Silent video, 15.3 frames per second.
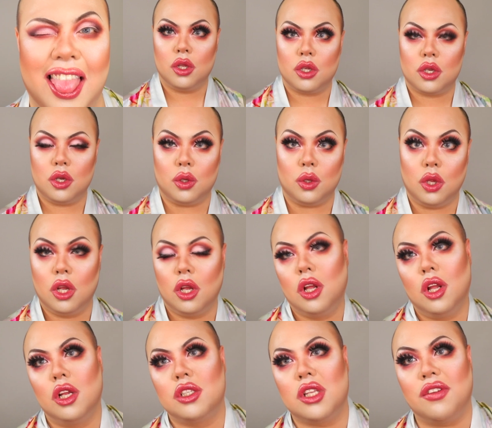Cool.
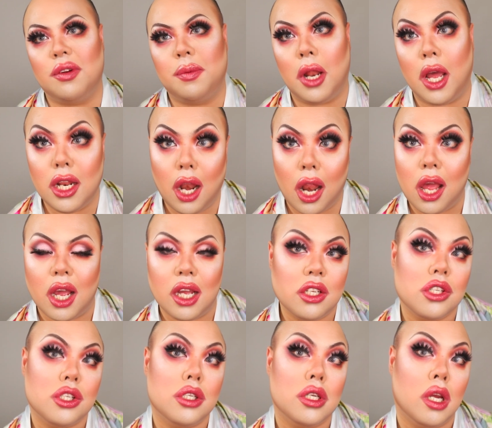So I've applied a
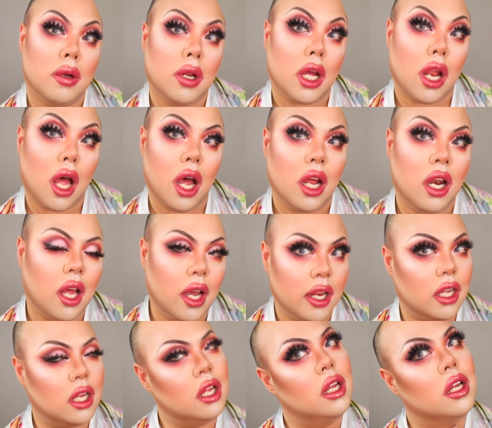lash, applied
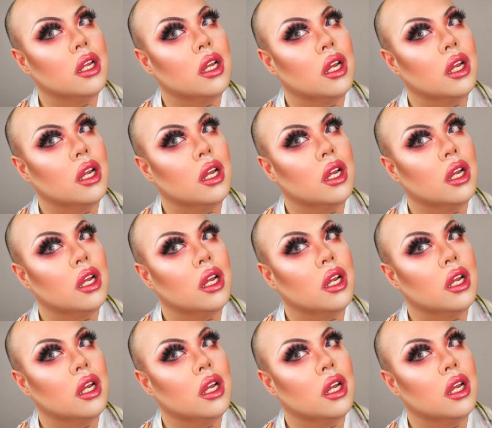eyeliner.